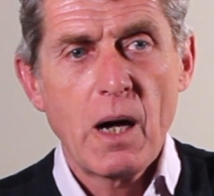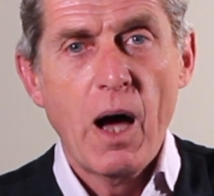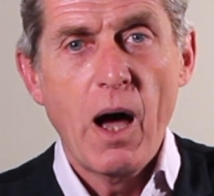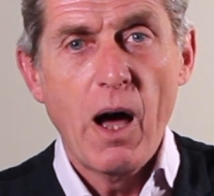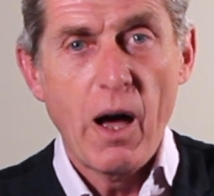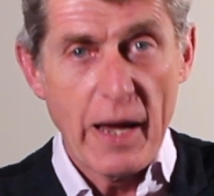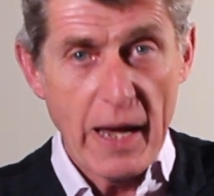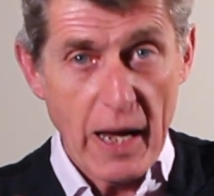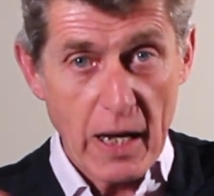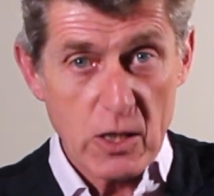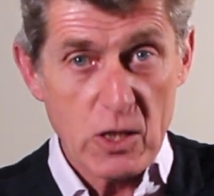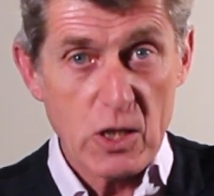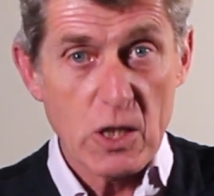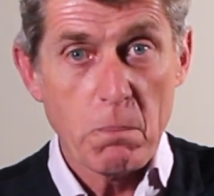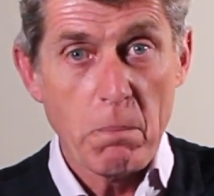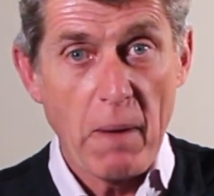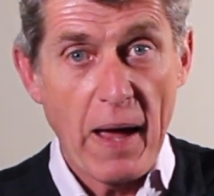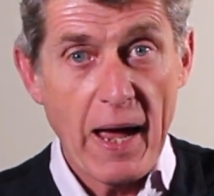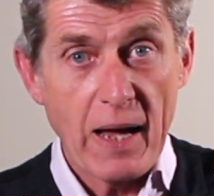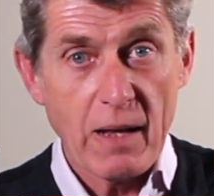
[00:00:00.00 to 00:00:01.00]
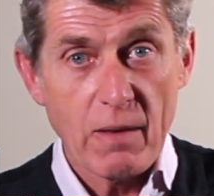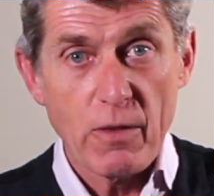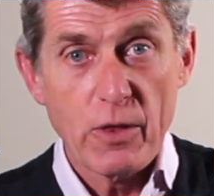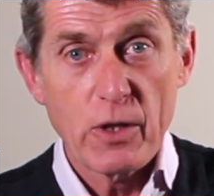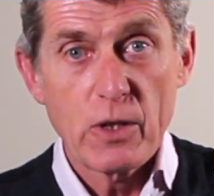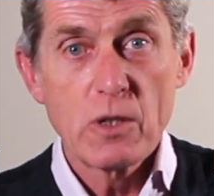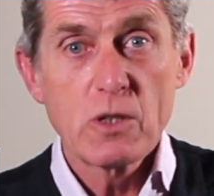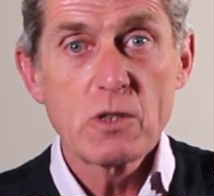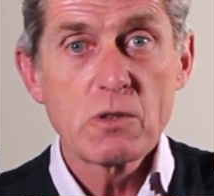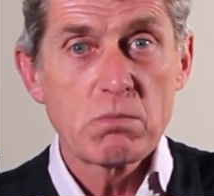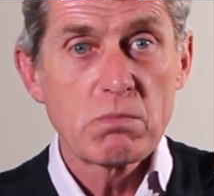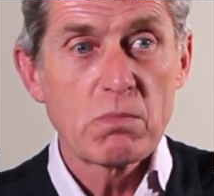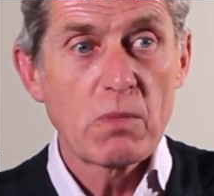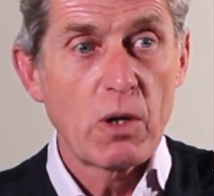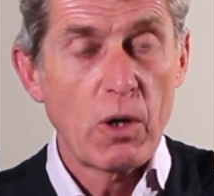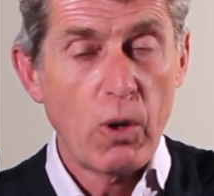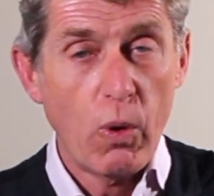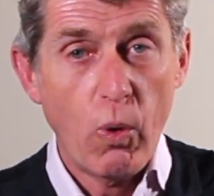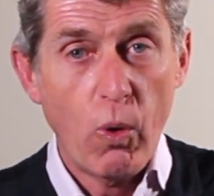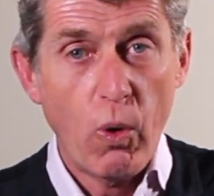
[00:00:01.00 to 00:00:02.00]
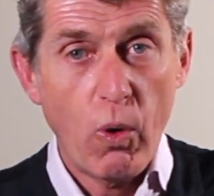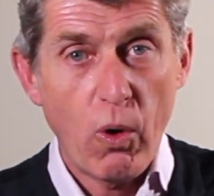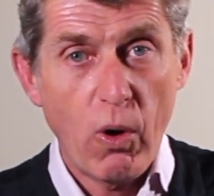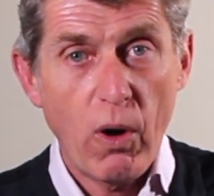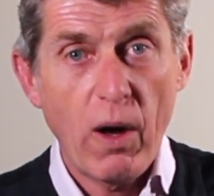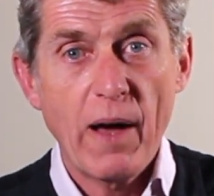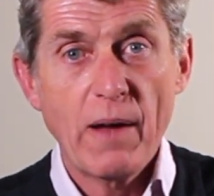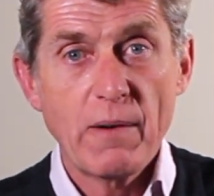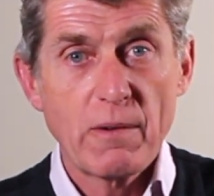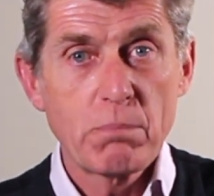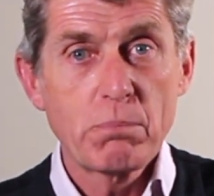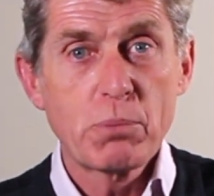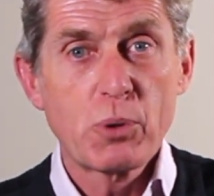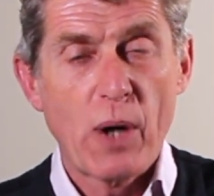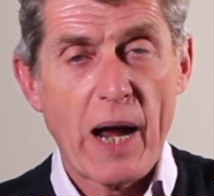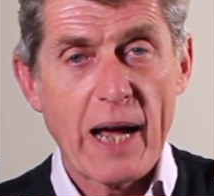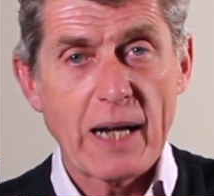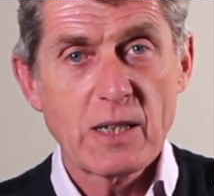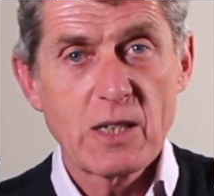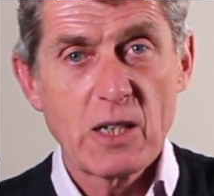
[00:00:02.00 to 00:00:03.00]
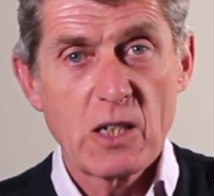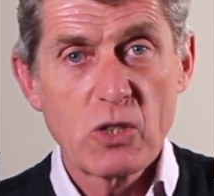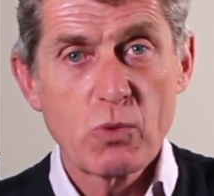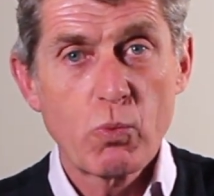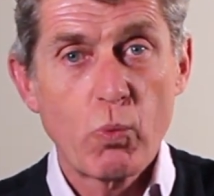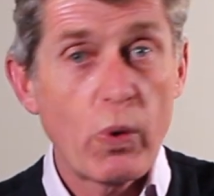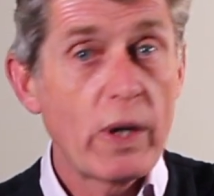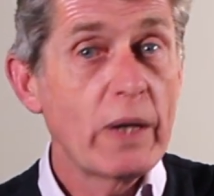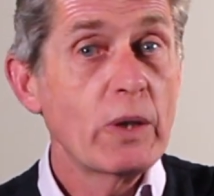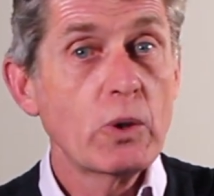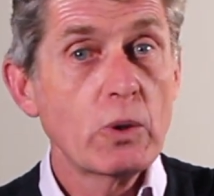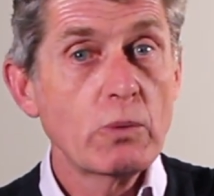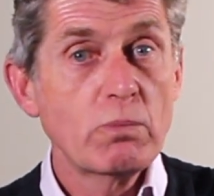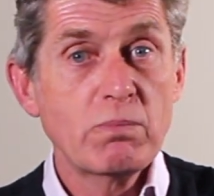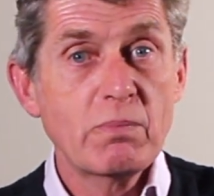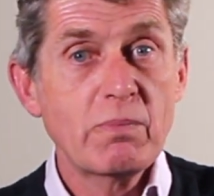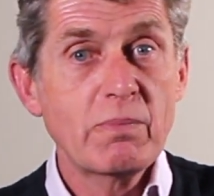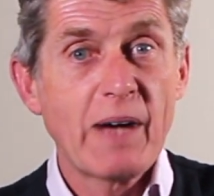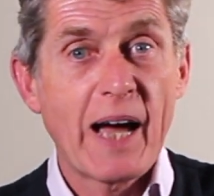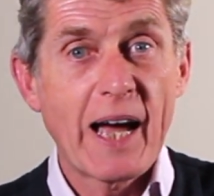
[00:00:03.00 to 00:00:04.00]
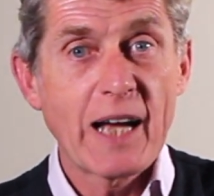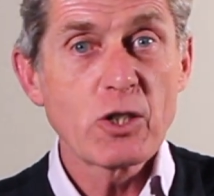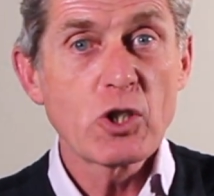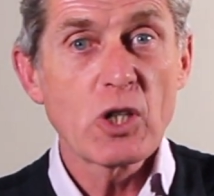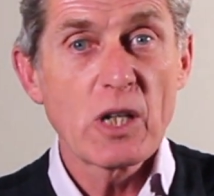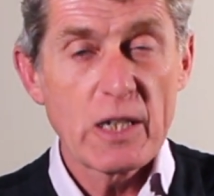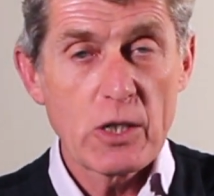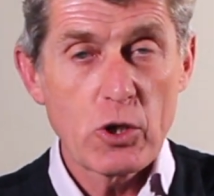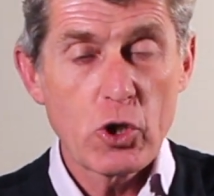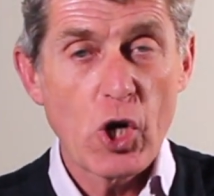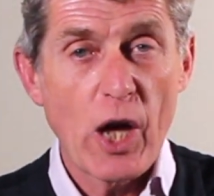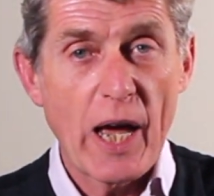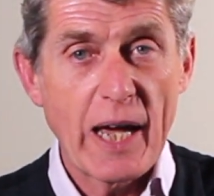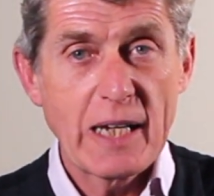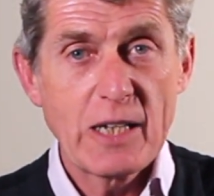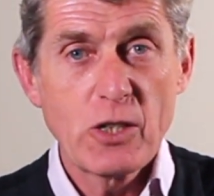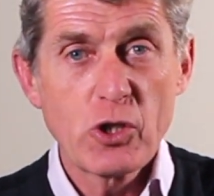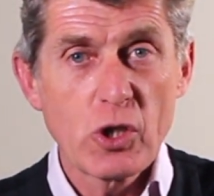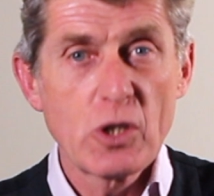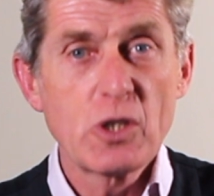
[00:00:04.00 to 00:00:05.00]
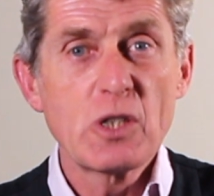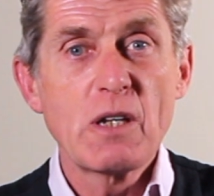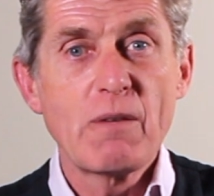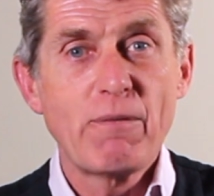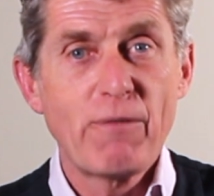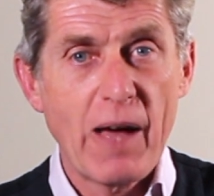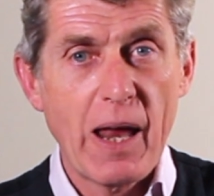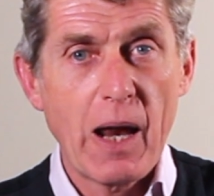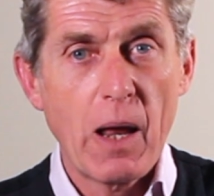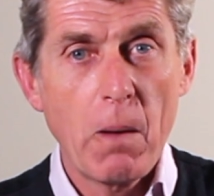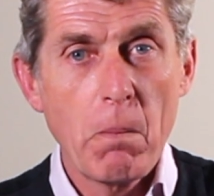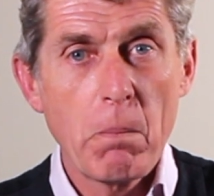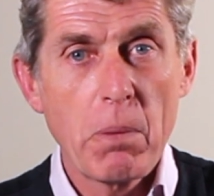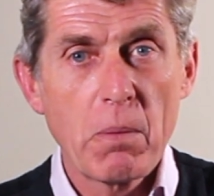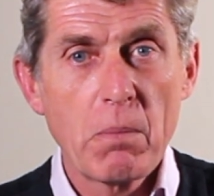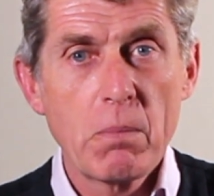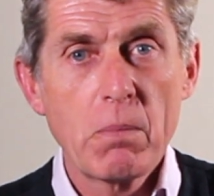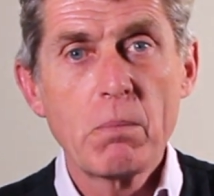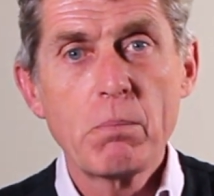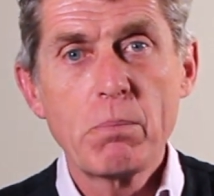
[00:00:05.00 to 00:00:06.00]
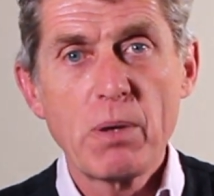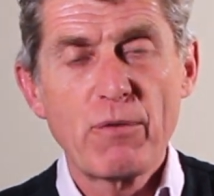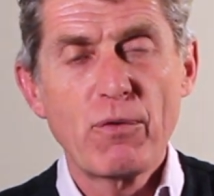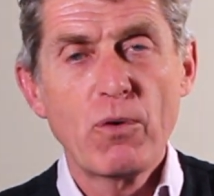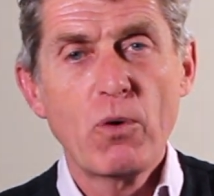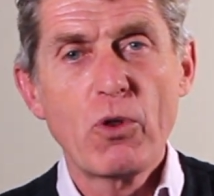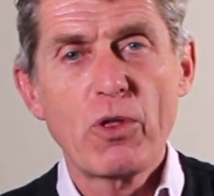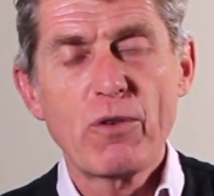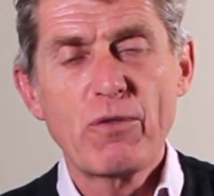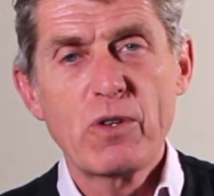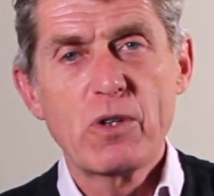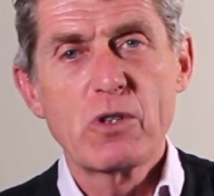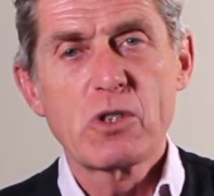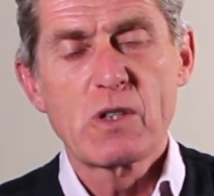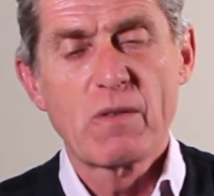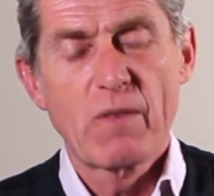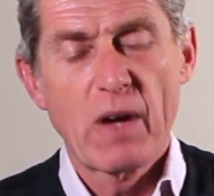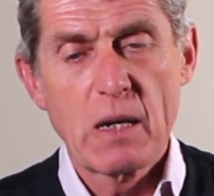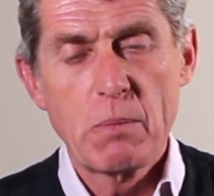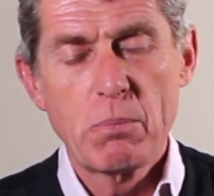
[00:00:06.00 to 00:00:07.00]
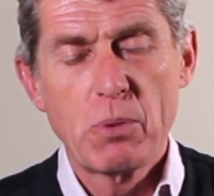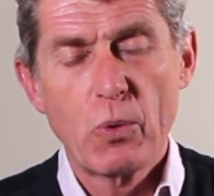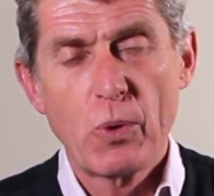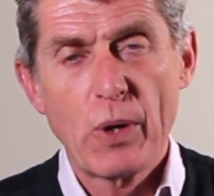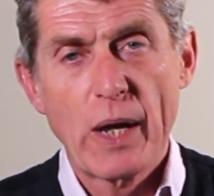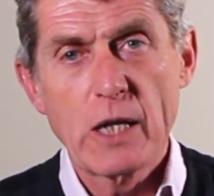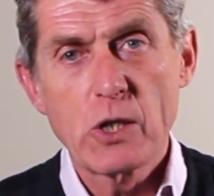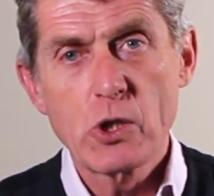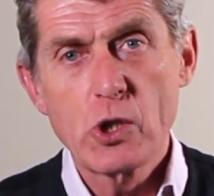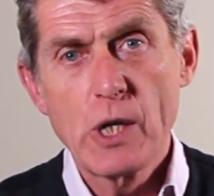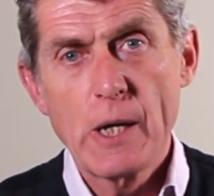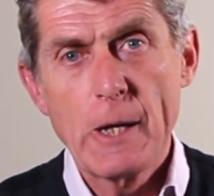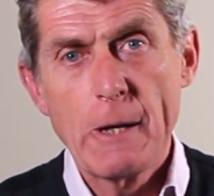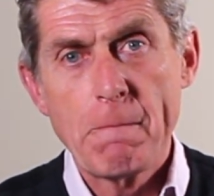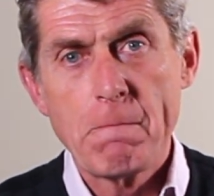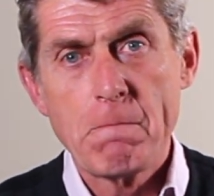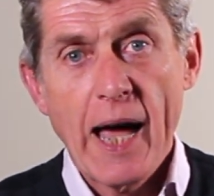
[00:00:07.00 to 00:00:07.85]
I expect that law and practice will actually change and develop before the 1st of April next year.